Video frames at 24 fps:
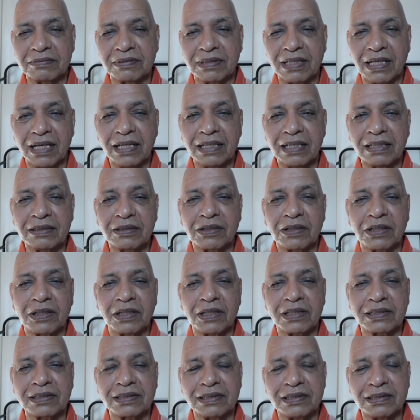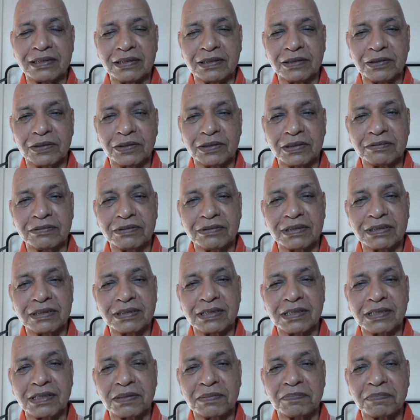of that thought this
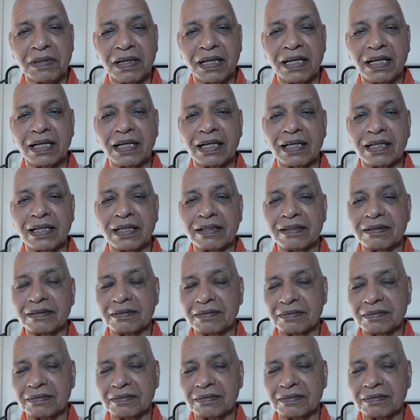universe sprang,